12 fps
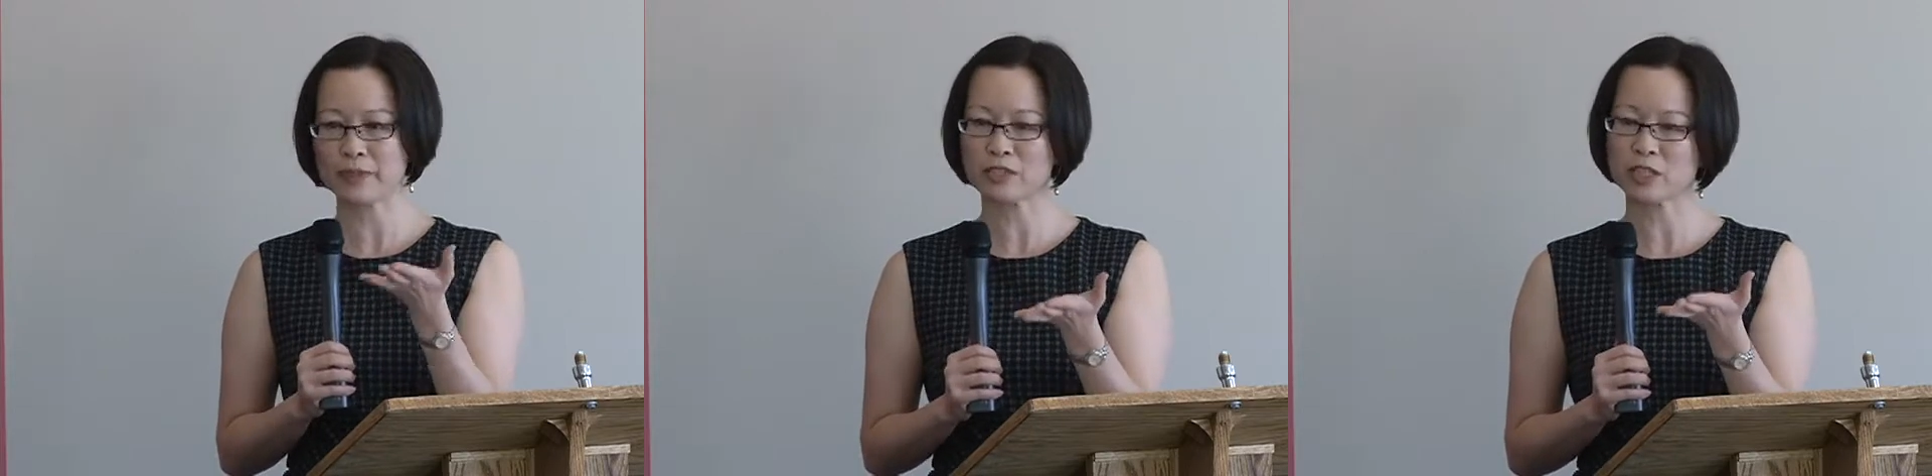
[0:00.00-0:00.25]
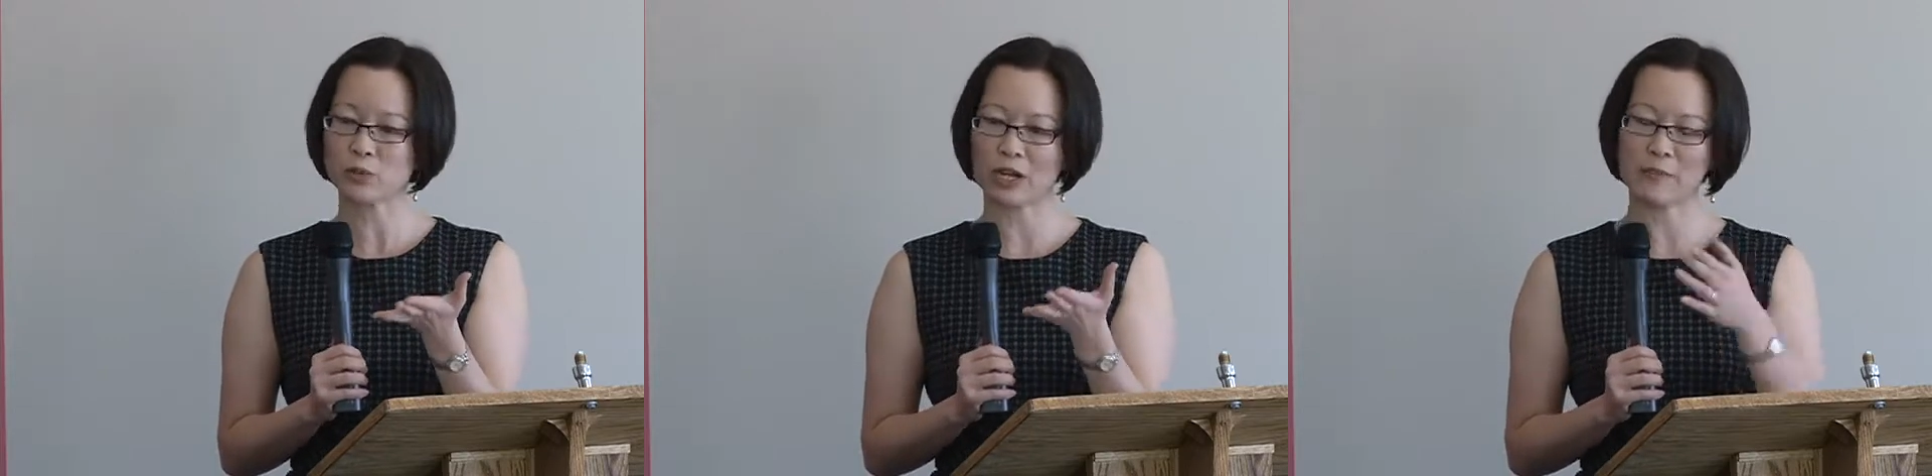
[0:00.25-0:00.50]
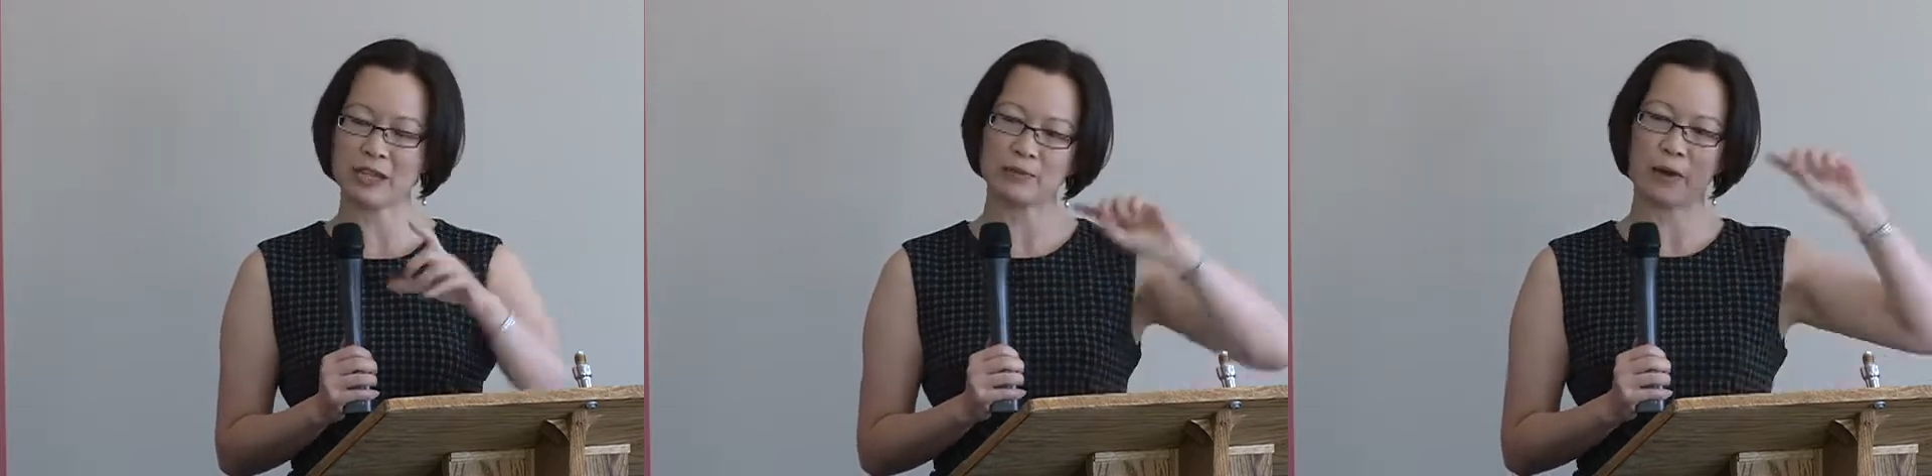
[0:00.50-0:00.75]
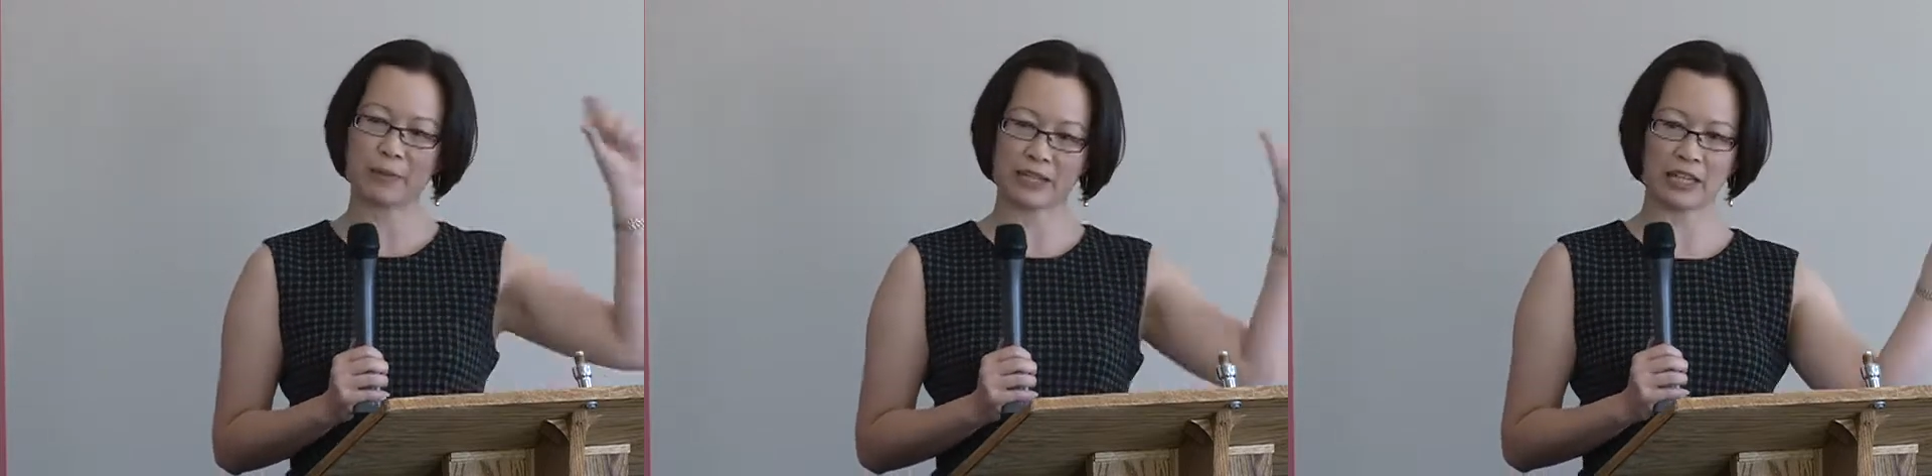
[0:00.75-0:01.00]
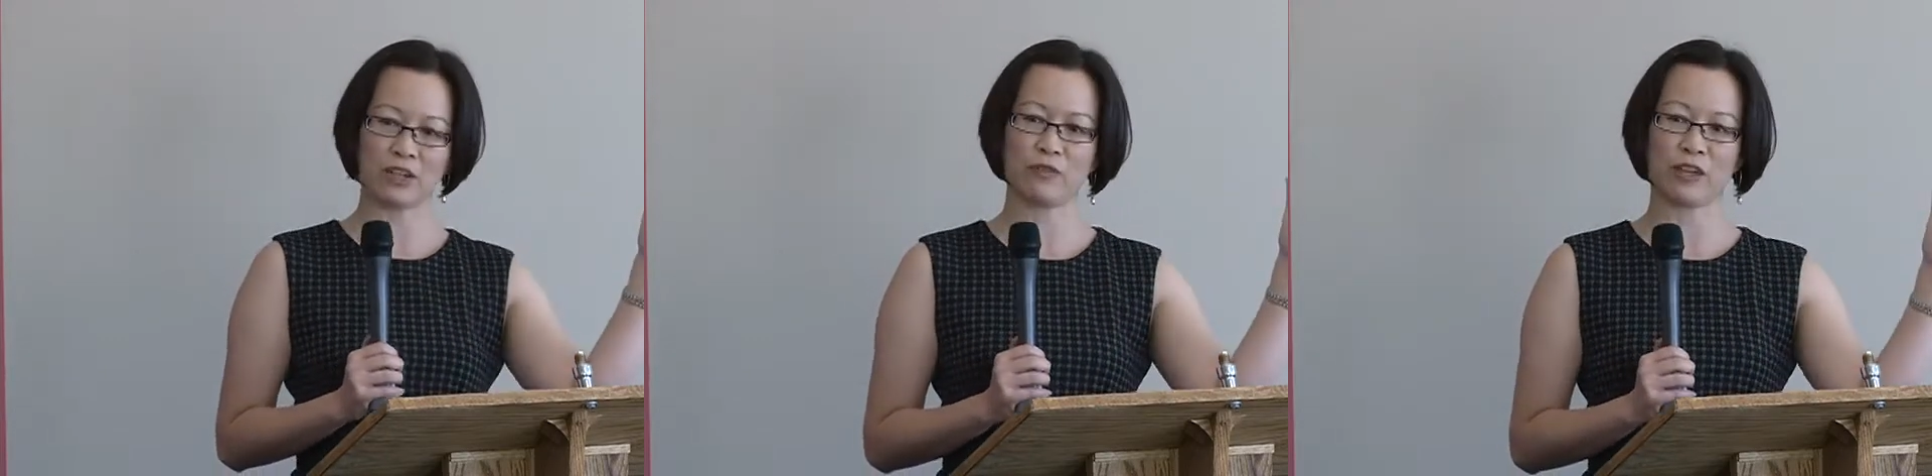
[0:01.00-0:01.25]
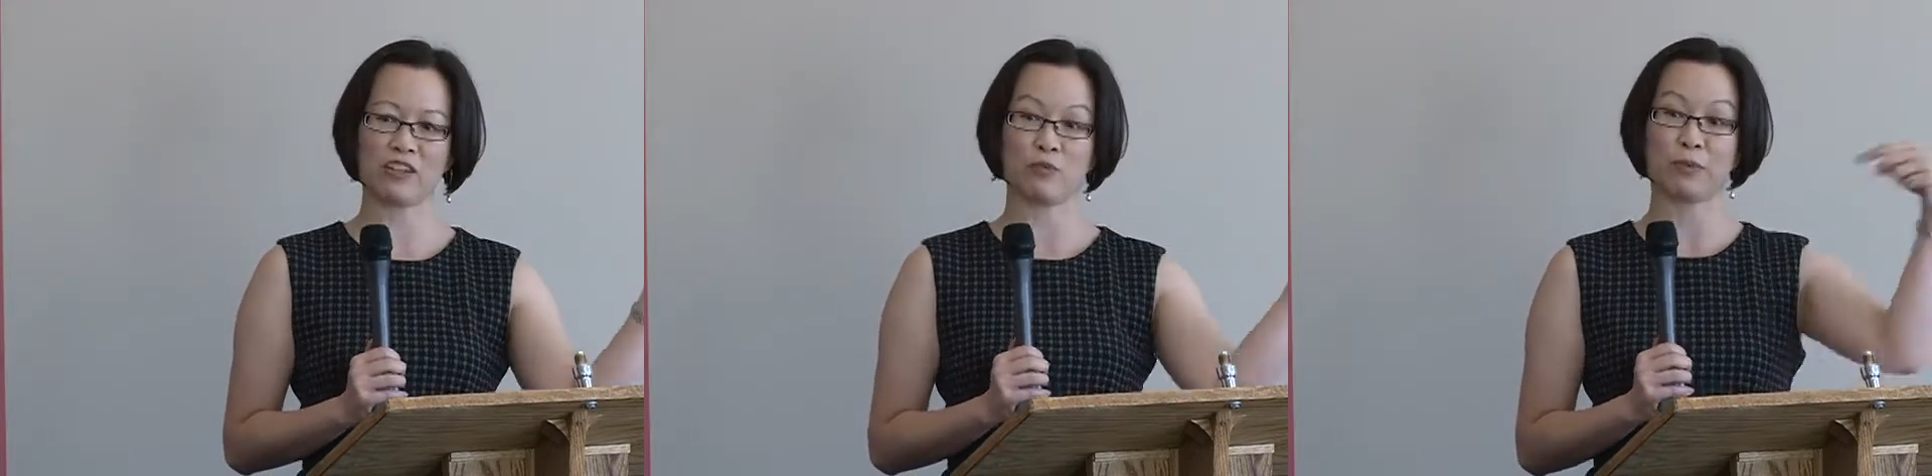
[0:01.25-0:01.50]
this is what I meant about being
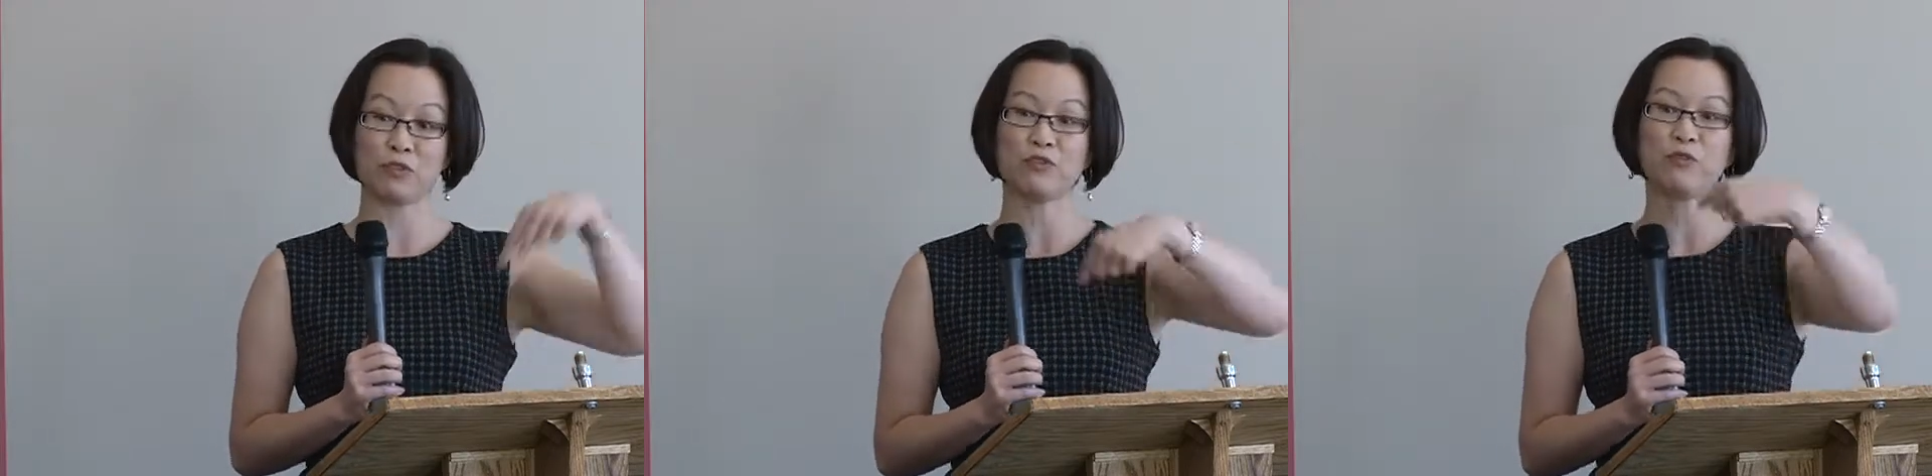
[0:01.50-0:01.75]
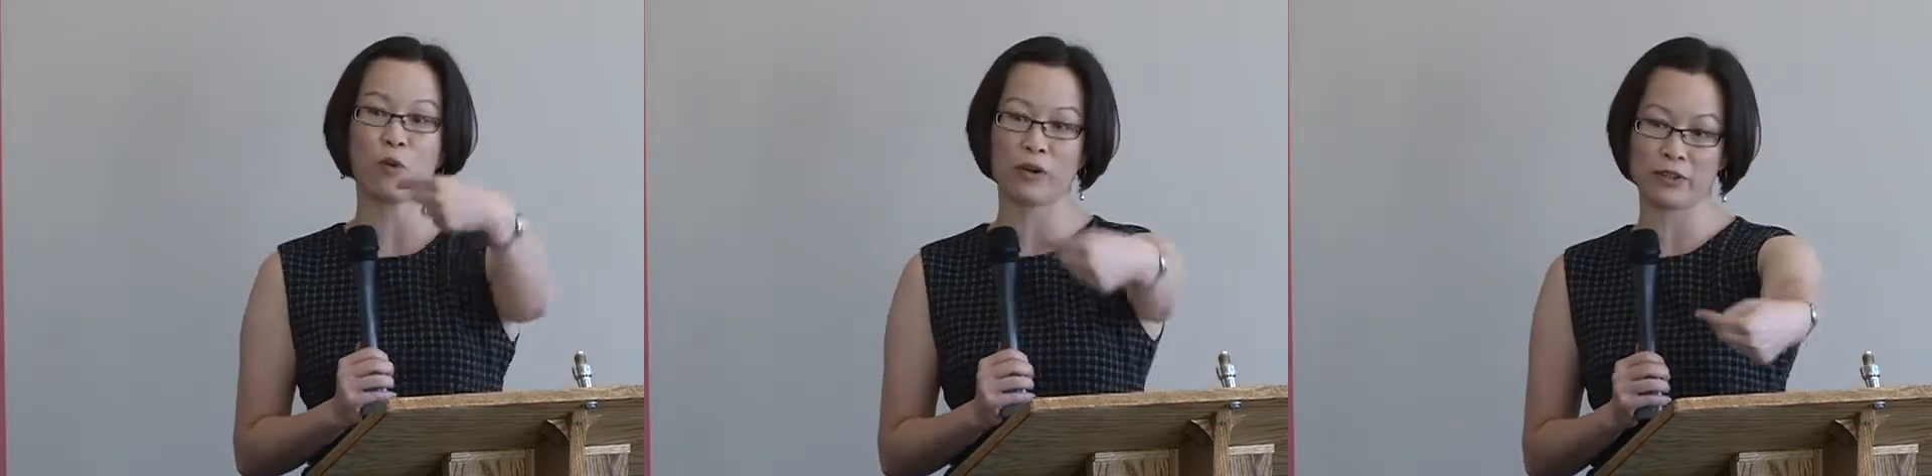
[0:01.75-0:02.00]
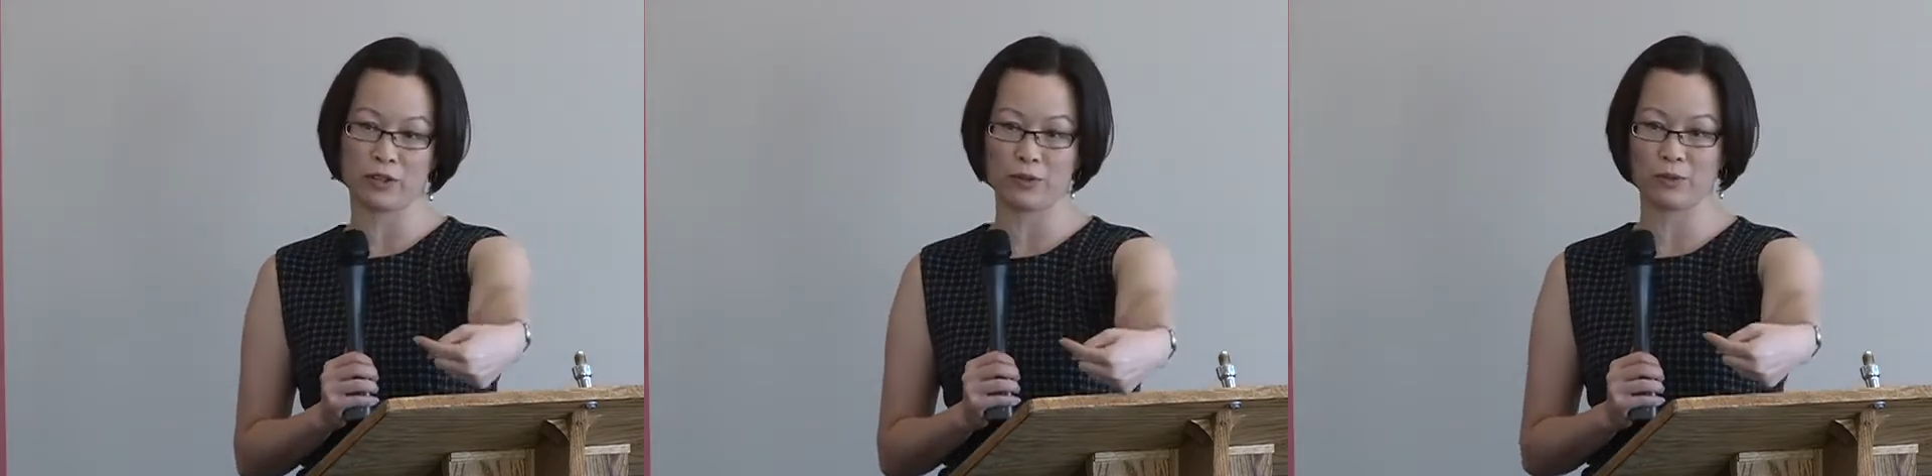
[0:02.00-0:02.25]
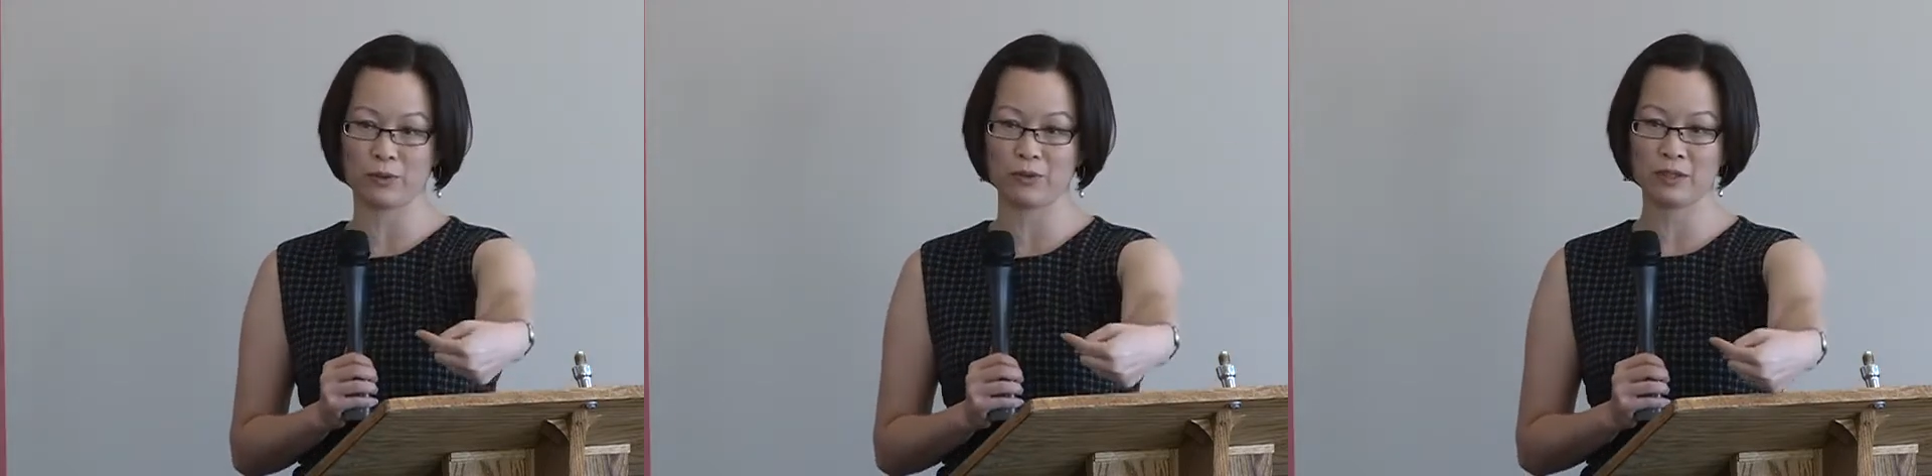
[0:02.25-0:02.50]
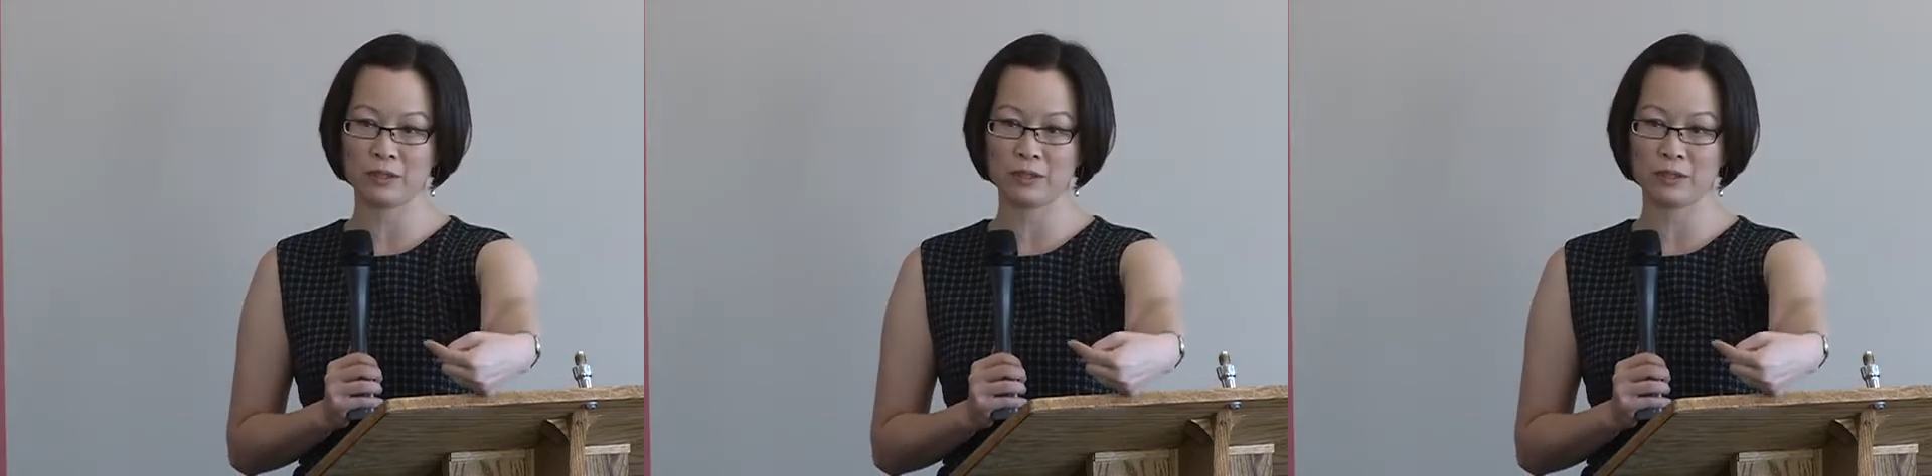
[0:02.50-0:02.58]
innovative before you